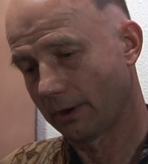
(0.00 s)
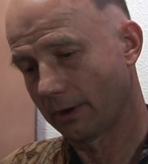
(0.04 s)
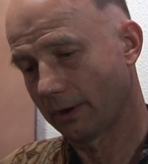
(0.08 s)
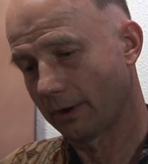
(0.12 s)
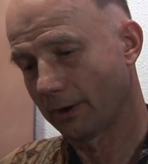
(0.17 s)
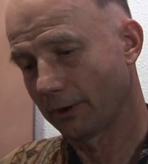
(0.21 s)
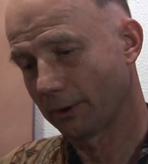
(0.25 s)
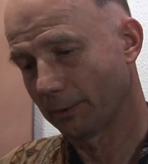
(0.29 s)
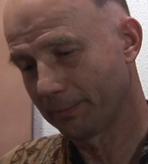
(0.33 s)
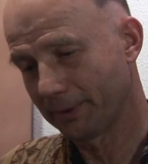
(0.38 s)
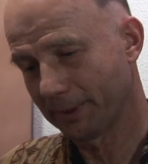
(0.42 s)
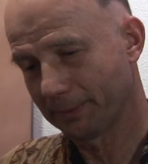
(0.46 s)

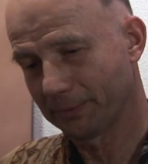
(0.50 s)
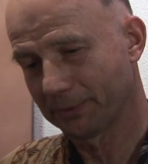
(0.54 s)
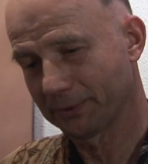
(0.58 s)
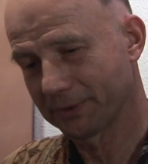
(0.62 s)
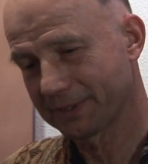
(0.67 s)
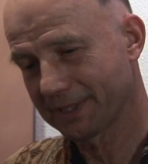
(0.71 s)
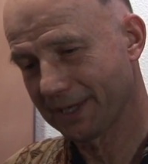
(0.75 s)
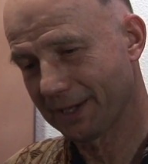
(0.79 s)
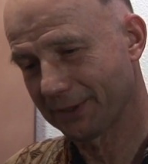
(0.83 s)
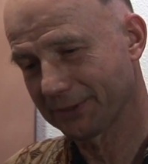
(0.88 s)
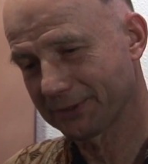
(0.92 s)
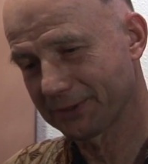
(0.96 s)
all the people
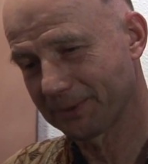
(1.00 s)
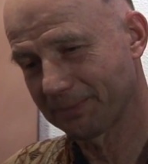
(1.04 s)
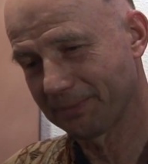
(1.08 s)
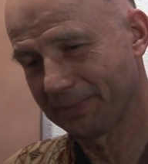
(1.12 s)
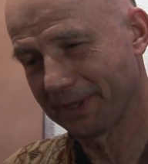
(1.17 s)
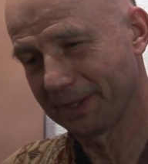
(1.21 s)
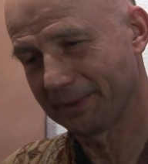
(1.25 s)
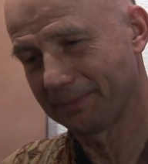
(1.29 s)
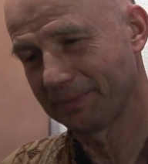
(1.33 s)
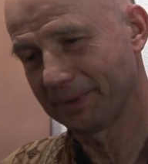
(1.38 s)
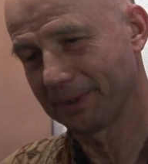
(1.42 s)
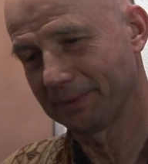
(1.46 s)
in Taos are
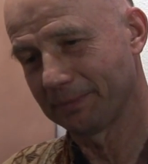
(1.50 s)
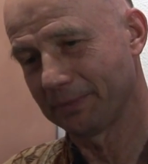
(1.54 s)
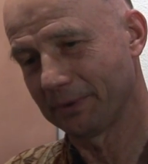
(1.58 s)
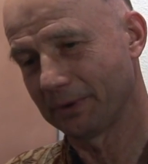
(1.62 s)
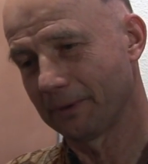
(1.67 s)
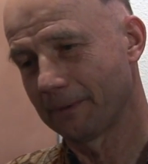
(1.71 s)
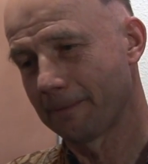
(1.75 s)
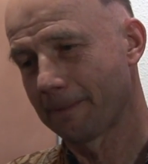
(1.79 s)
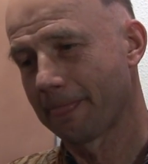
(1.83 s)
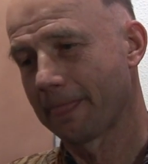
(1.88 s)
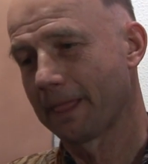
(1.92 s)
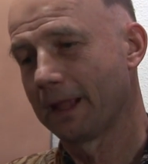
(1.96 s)
paint
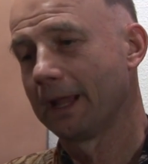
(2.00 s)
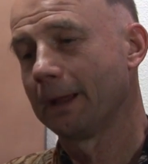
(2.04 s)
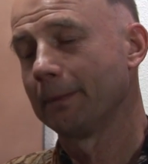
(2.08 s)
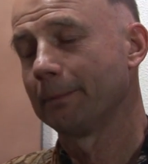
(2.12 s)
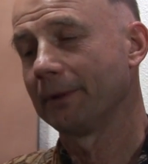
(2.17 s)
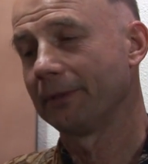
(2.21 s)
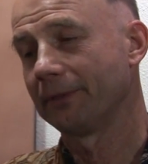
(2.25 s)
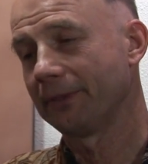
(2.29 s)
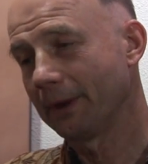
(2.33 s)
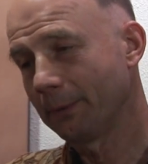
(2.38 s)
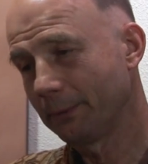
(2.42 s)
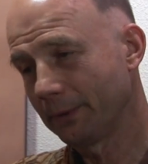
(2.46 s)
people.
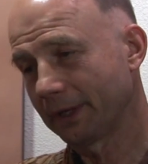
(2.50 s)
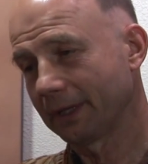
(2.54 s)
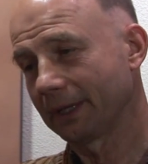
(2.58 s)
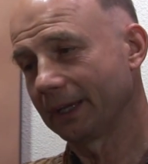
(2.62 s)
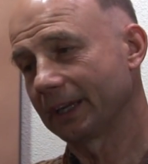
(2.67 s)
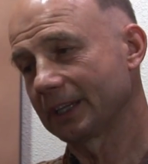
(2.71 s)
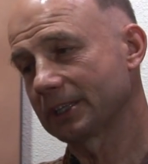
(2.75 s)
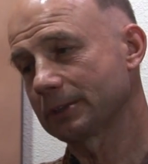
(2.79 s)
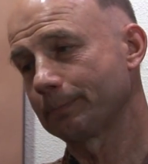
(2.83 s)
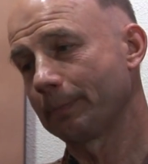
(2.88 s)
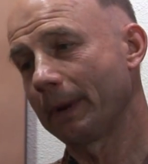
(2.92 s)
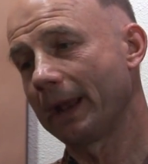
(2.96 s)
But then we could
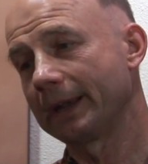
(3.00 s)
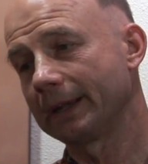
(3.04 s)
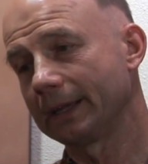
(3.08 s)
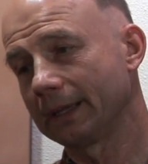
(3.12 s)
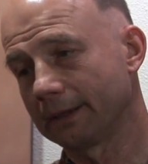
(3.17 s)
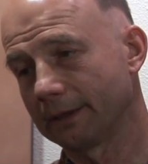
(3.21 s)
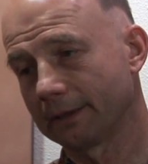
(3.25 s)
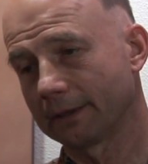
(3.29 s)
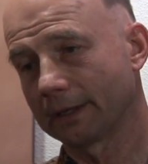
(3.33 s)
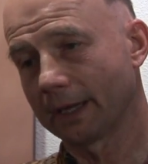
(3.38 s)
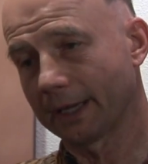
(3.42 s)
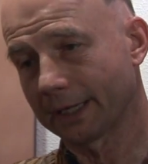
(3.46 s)
expand
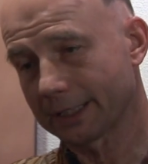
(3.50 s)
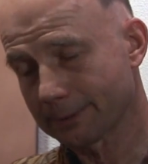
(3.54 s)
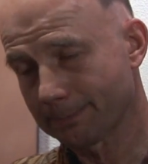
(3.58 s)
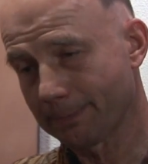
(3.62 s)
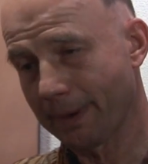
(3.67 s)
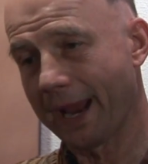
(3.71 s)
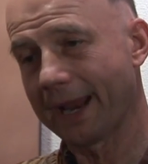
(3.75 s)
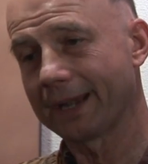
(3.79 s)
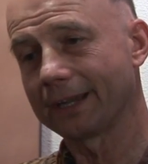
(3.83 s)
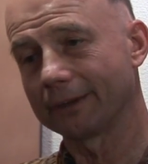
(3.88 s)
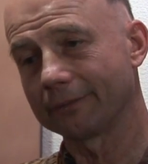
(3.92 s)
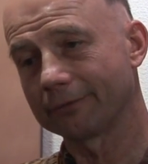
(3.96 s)

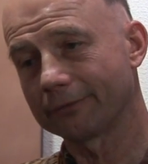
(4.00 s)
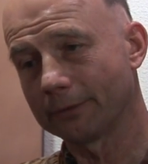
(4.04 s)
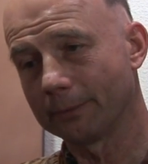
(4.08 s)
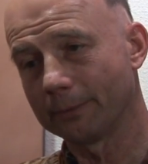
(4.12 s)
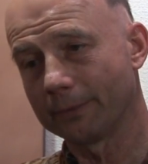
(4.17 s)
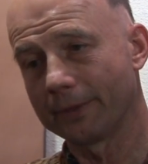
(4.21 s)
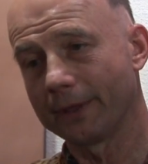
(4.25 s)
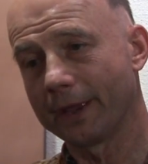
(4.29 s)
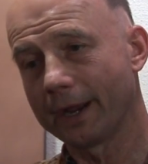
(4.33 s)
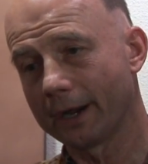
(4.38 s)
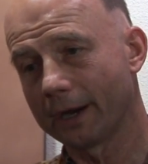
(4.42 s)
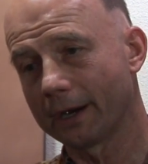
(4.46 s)
it
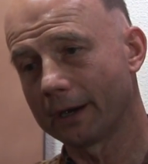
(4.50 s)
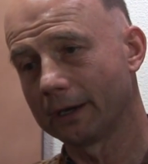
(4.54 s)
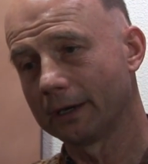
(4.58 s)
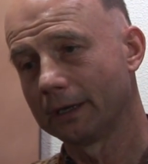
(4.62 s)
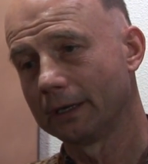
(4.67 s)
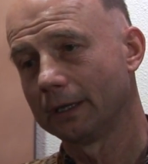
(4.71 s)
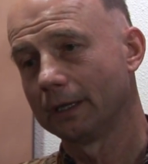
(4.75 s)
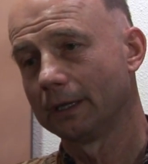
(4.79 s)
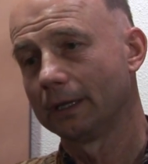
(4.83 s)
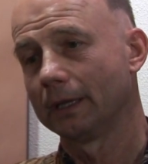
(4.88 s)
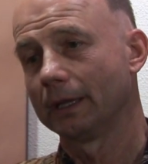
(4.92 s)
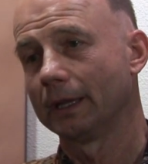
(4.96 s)
from there.
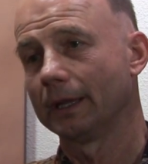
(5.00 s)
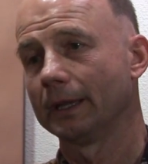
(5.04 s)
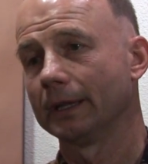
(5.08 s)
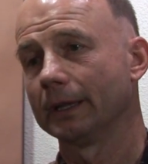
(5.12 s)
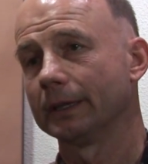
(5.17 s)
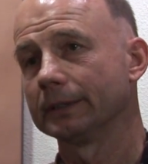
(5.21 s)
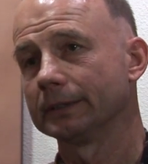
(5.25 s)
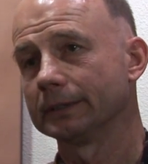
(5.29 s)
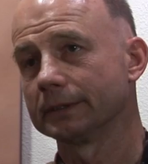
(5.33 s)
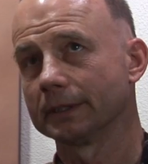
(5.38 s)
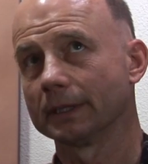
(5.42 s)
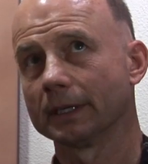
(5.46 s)

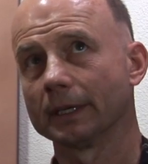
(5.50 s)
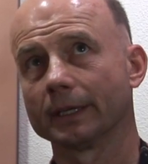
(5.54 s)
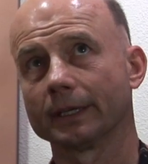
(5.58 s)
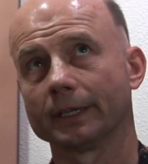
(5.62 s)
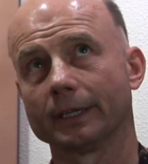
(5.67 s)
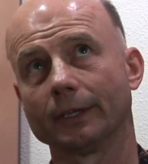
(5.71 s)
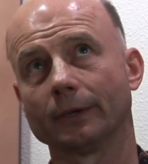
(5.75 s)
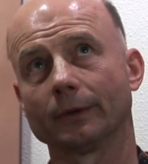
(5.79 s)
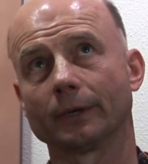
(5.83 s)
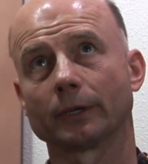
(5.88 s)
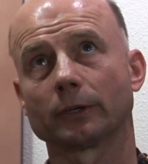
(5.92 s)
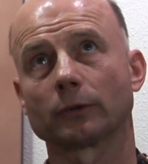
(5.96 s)
And
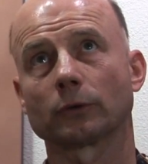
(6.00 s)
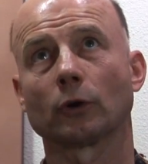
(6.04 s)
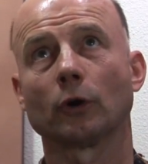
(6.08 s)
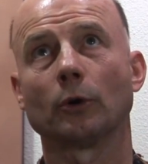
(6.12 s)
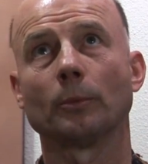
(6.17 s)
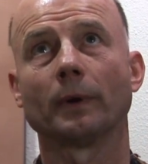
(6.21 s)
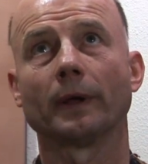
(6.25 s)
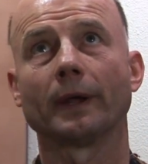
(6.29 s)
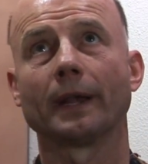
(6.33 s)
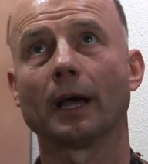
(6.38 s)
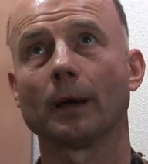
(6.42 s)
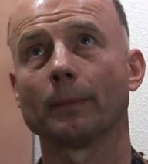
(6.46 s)
here at
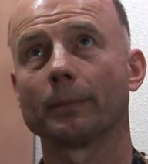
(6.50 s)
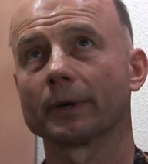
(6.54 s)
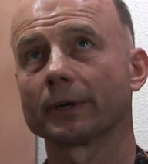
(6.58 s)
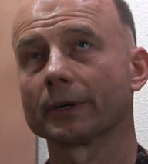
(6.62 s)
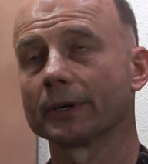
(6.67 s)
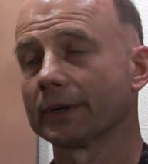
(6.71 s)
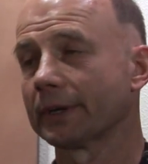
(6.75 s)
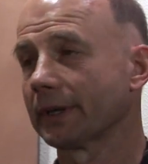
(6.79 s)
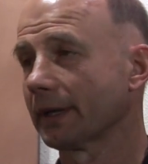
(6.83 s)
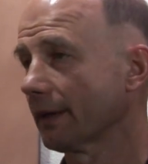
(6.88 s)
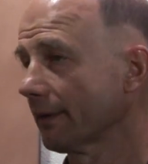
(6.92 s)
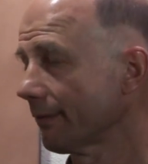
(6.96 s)
Chroma in
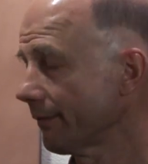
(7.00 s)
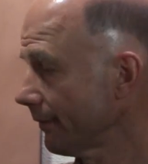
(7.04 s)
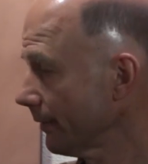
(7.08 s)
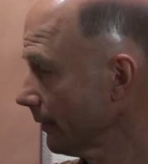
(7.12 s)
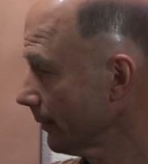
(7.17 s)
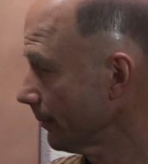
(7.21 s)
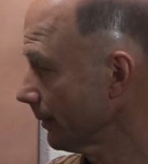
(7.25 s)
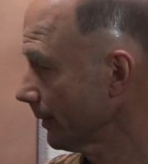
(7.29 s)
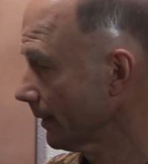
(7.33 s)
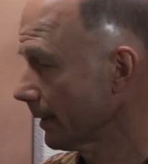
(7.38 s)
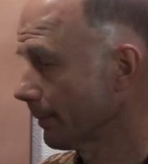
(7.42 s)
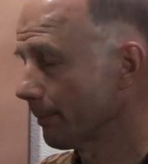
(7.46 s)
Albuquerque, I
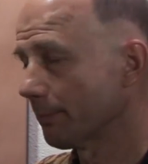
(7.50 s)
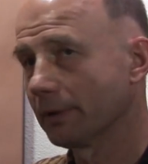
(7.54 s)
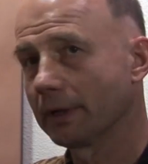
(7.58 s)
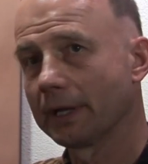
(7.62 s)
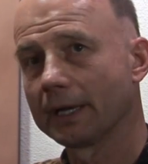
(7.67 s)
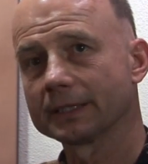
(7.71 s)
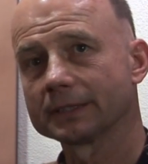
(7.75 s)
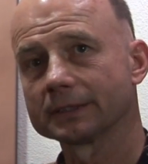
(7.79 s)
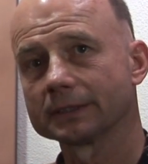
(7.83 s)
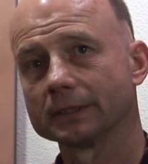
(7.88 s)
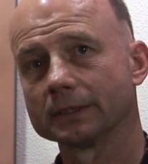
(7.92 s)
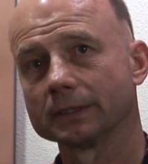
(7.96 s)
feel really
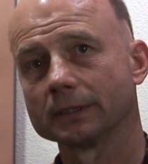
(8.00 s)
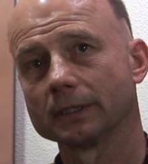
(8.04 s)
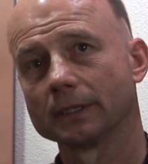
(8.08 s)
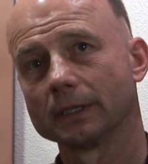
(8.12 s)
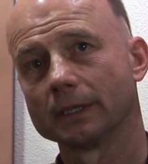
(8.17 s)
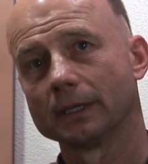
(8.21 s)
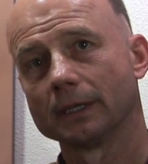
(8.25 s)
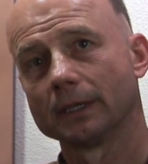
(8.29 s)
blessed and